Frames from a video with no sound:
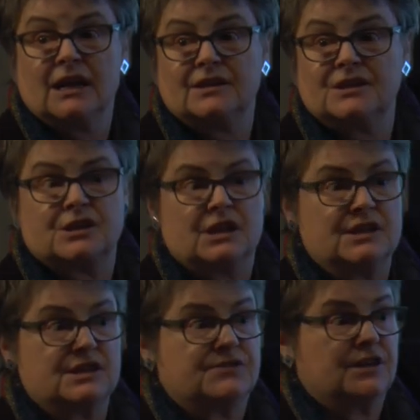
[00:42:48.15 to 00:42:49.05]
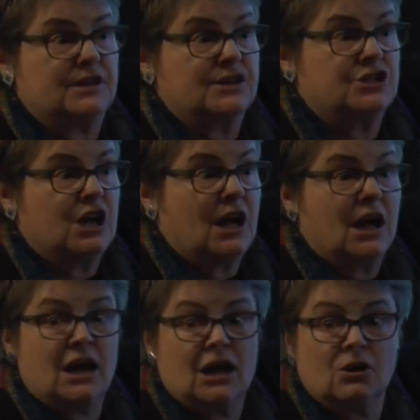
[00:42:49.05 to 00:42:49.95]
in this, in this village
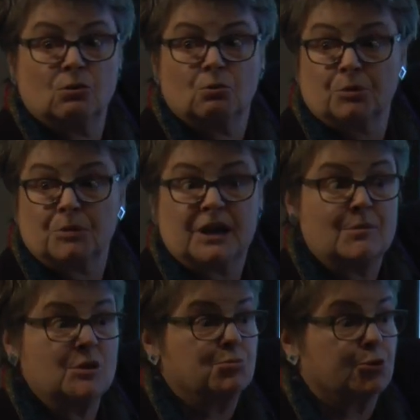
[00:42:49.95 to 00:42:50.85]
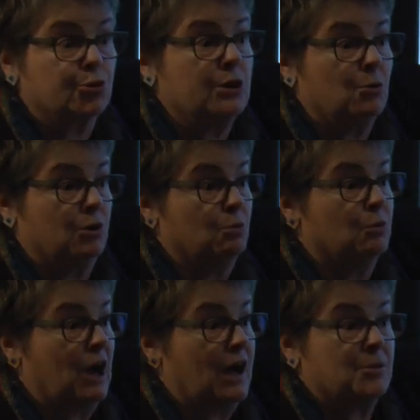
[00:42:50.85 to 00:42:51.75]
uh, were becoming pre, were,
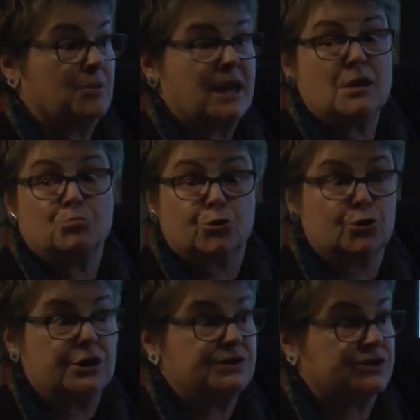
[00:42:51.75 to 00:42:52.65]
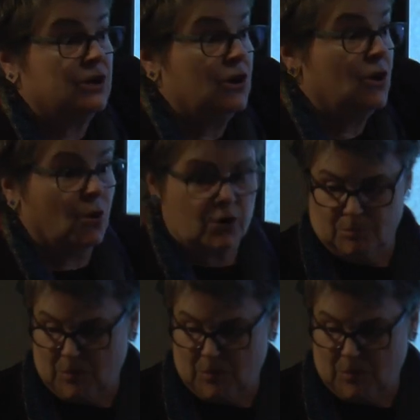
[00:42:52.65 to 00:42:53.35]
either became priests or